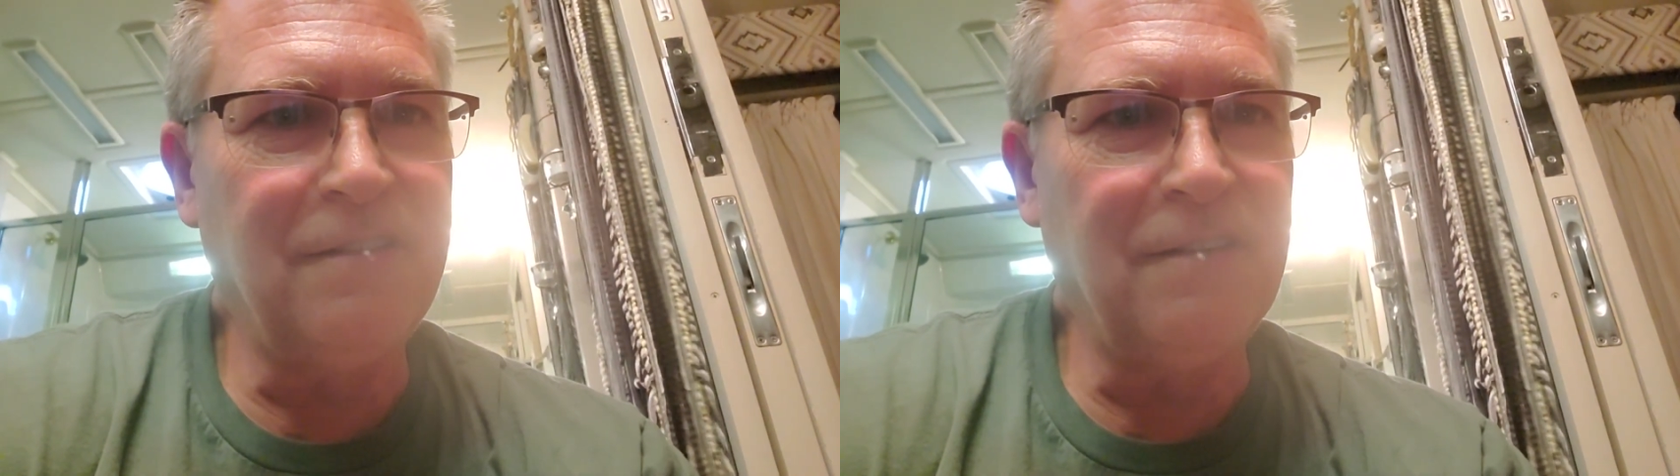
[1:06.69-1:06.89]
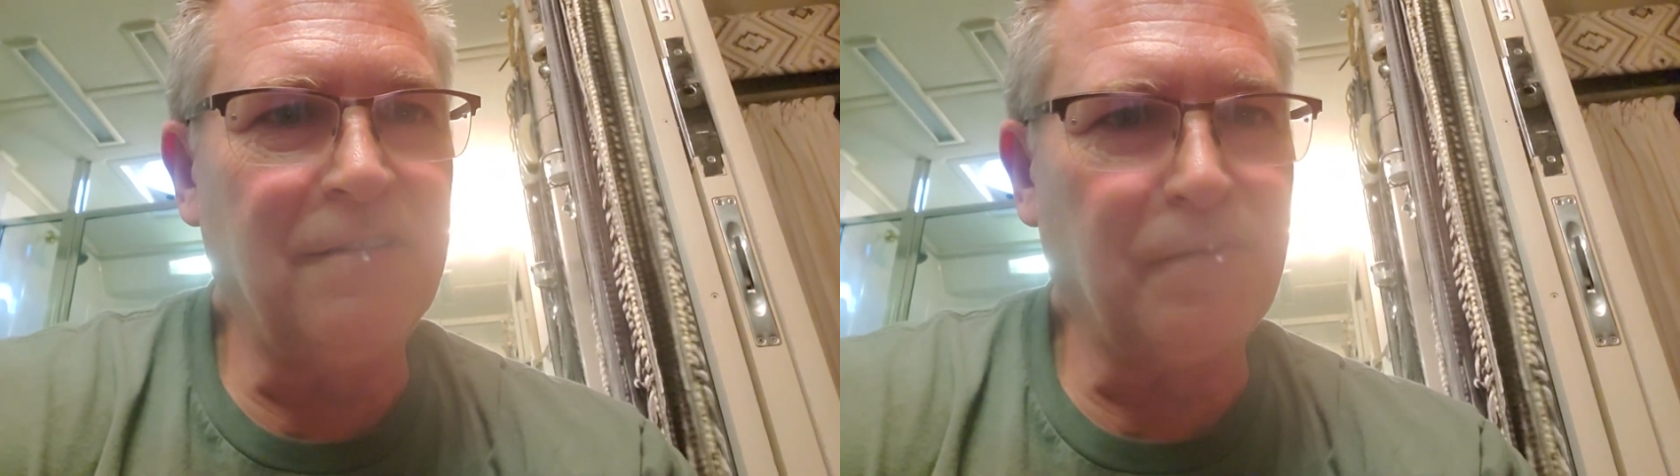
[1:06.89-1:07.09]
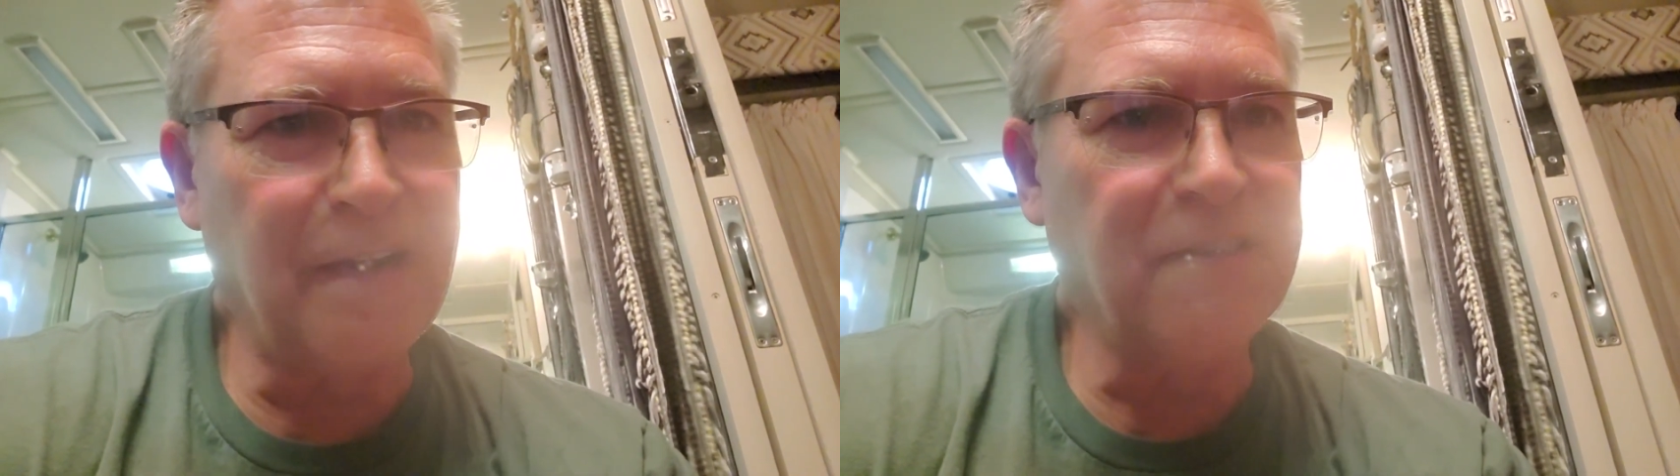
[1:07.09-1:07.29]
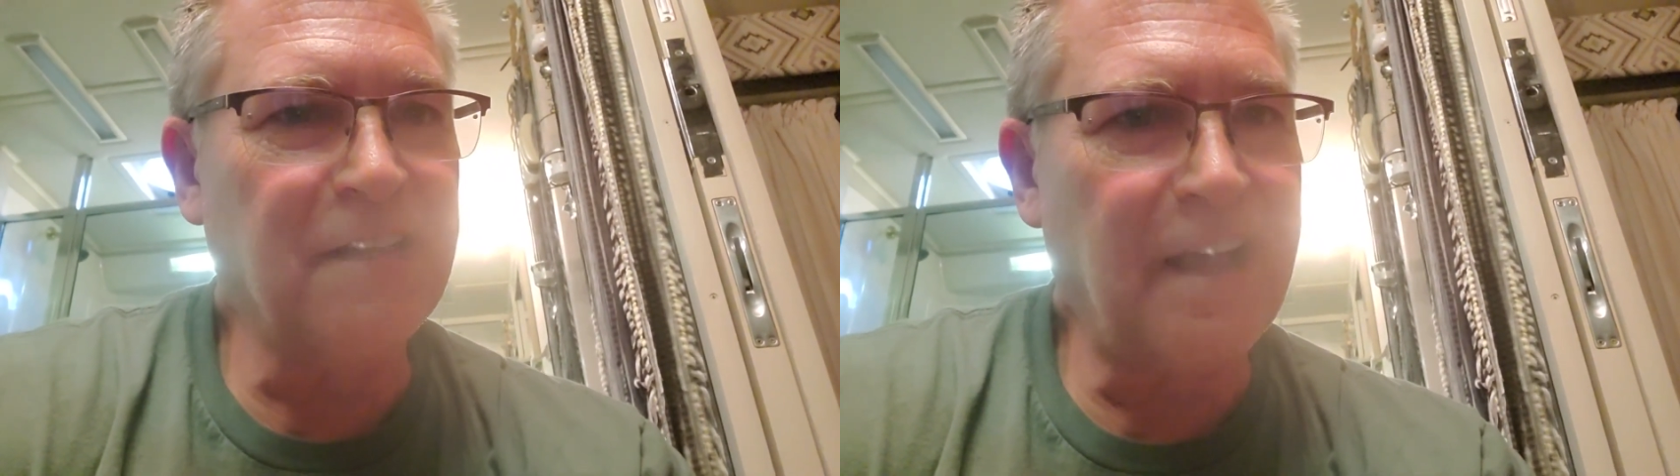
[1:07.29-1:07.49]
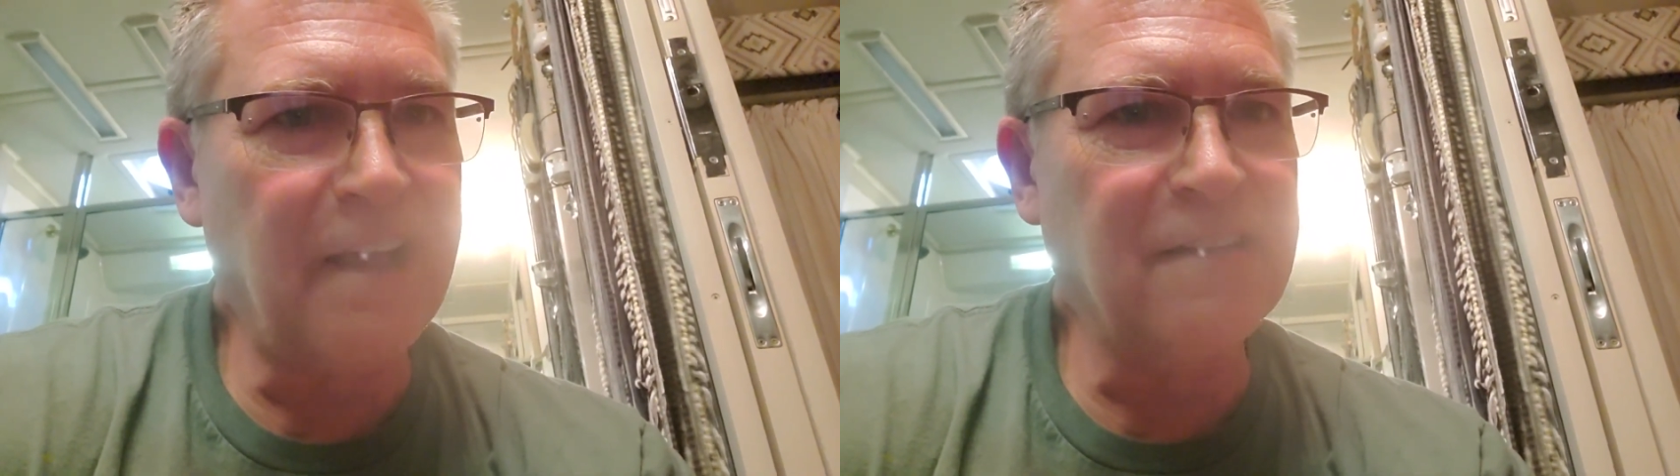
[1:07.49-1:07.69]
the thread
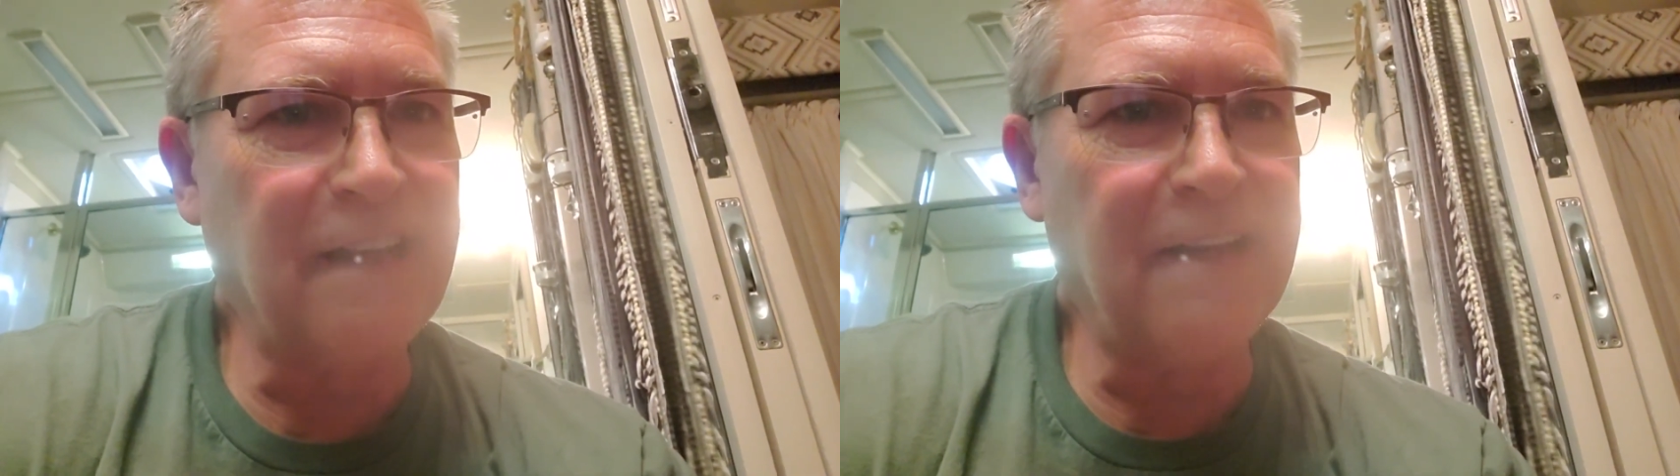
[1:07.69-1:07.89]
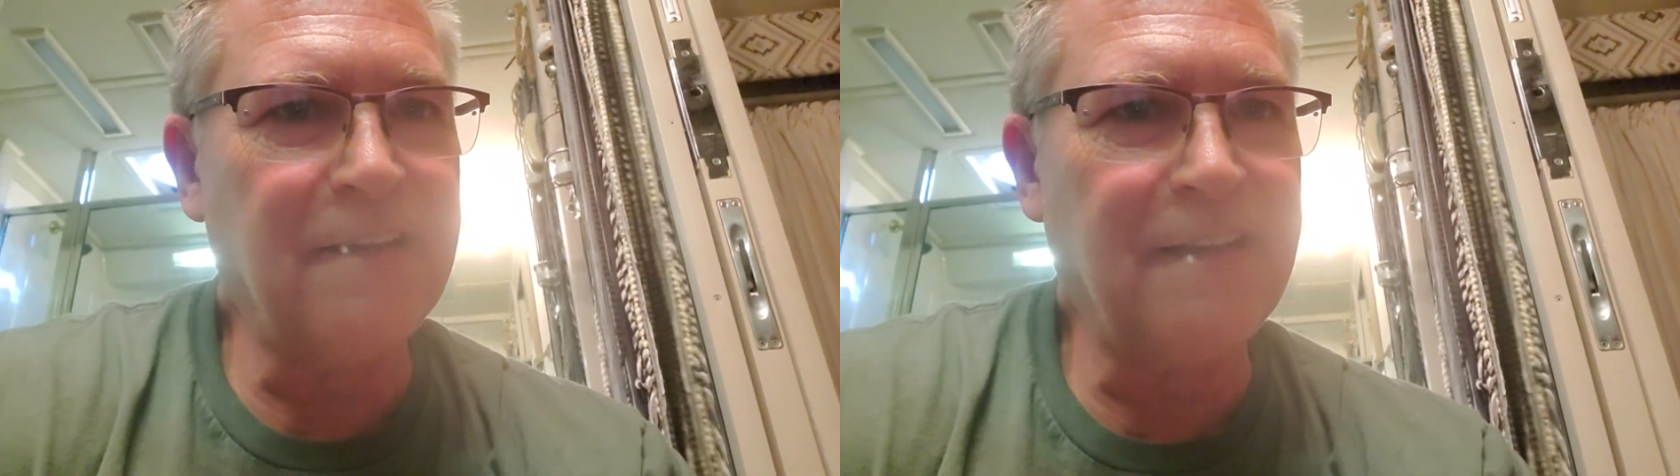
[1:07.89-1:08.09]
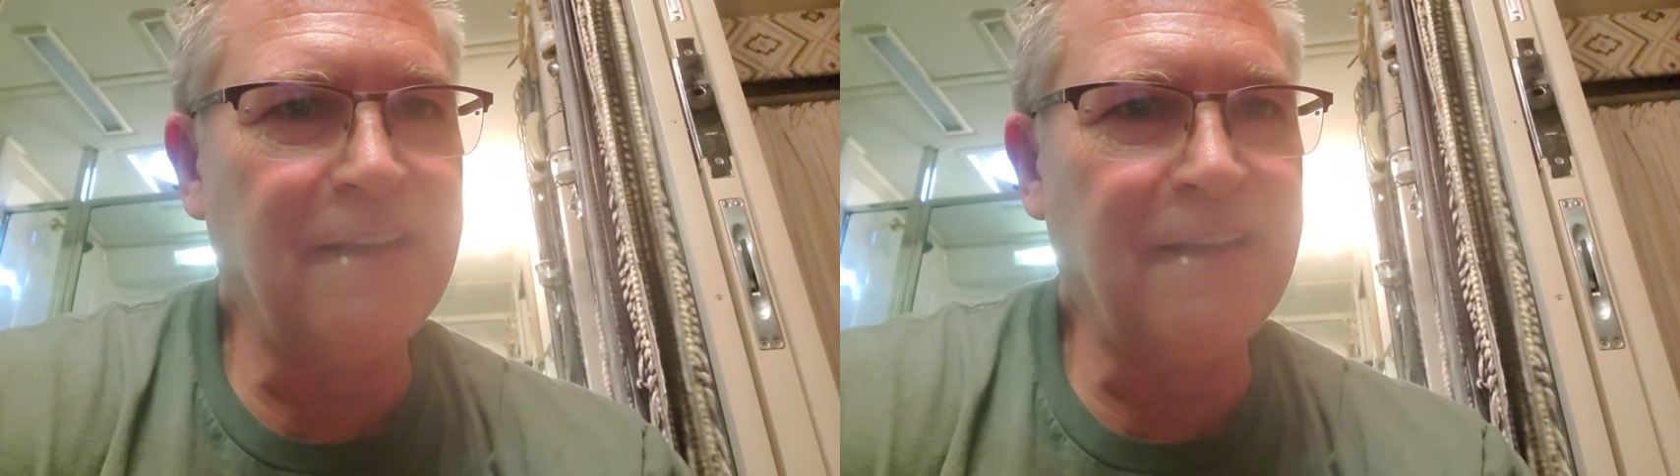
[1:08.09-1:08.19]
size and that